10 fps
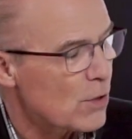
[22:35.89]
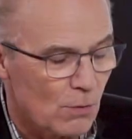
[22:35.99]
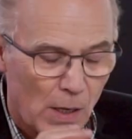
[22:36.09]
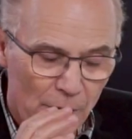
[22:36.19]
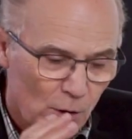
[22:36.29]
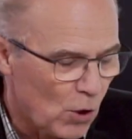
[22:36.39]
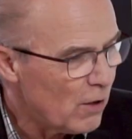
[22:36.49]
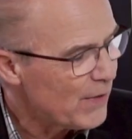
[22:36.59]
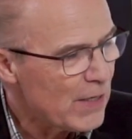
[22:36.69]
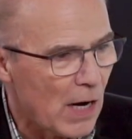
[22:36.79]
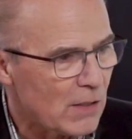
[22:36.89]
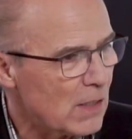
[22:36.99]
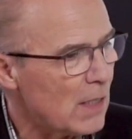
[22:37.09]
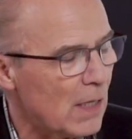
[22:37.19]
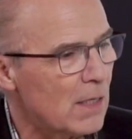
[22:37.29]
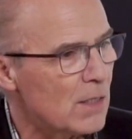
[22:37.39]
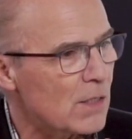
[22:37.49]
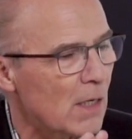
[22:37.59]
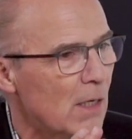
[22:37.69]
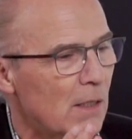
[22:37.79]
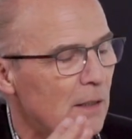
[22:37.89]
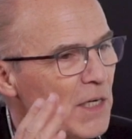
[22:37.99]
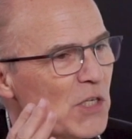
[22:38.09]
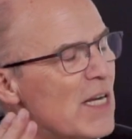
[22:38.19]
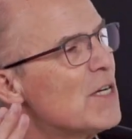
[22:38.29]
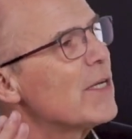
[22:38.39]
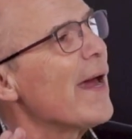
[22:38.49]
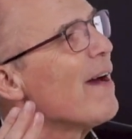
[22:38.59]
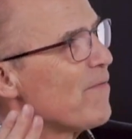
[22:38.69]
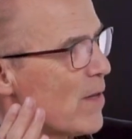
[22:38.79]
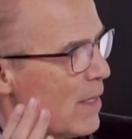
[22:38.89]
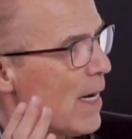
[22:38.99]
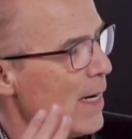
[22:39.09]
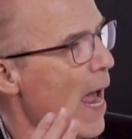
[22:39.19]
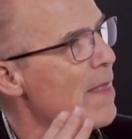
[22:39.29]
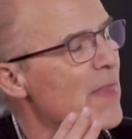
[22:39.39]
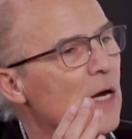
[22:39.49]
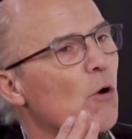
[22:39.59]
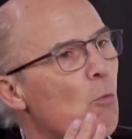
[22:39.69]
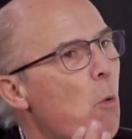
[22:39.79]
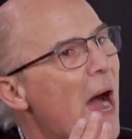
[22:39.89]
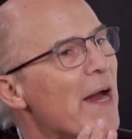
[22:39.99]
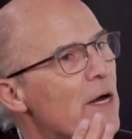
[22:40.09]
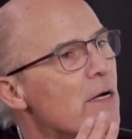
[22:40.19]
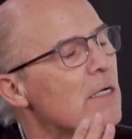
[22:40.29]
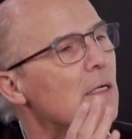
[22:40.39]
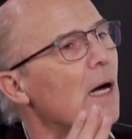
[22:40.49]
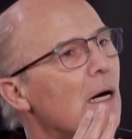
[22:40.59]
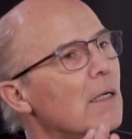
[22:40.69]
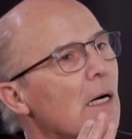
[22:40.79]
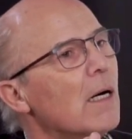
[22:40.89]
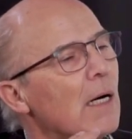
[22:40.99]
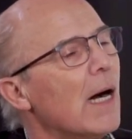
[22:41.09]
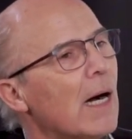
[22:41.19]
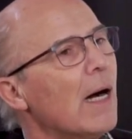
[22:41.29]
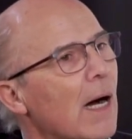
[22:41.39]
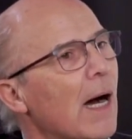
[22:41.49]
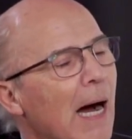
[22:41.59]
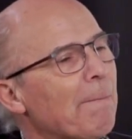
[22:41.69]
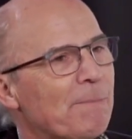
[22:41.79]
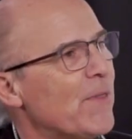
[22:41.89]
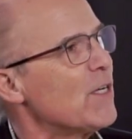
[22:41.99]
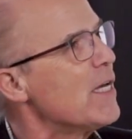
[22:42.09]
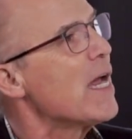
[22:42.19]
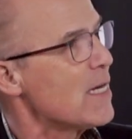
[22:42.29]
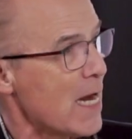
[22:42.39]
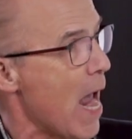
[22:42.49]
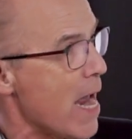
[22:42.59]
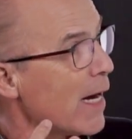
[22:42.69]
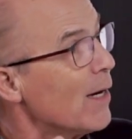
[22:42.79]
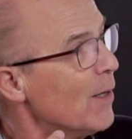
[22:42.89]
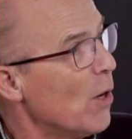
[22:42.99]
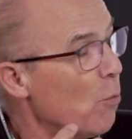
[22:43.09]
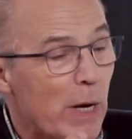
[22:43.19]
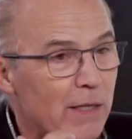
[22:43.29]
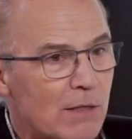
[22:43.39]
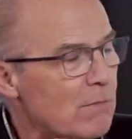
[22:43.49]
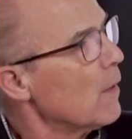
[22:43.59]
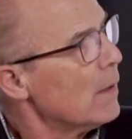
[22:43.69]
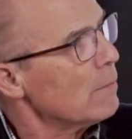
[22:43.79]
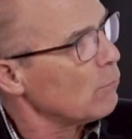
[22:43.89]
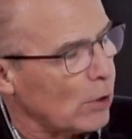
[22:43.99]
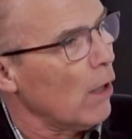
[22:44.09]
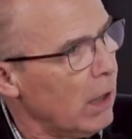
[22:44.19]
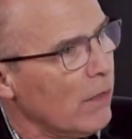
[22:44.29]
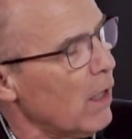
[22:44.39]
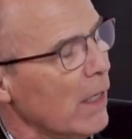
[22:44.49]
So, well, the COVID Nazi is listening to everything and they are wired up the yin yang with the